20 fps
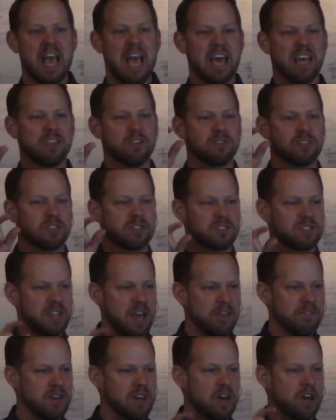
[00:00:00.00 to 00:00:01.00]
and there's a
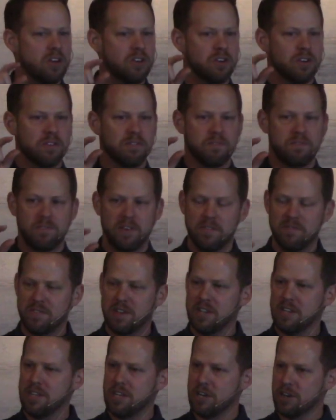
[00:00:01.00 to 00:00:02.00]

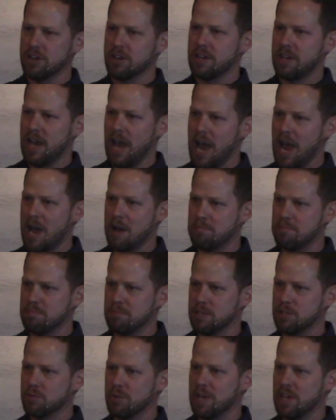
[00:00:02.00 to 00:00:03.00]
750-year gap
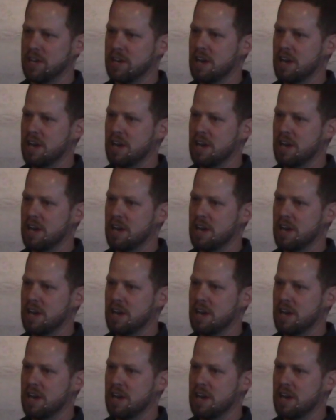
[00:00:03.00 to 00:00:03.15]
between